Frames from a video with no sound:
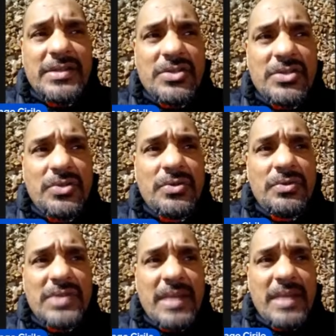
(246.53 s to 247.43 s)

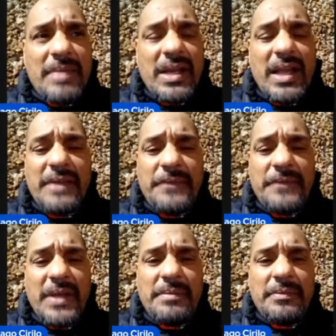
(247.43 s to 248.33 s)
to take my
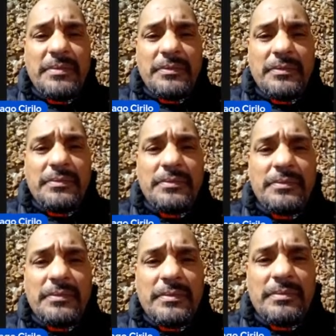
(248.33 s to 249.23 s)
life and
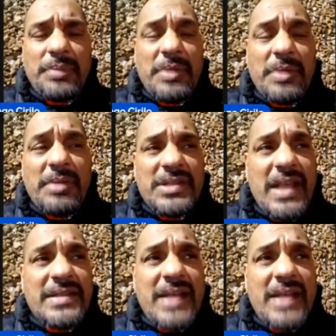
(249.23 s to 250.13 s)
pretty much
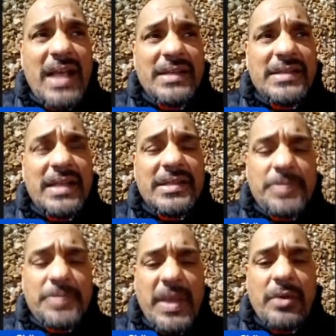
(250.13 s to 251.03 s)
asked God to take
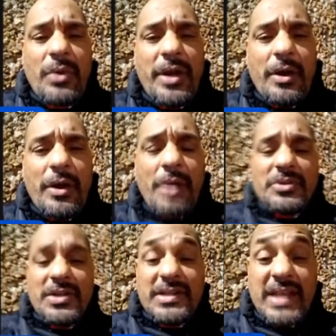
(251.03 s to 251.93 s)
this pain away, or I
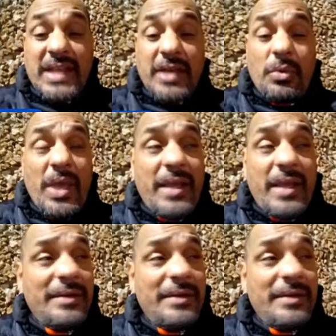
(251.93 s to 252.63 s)
was going to take it away.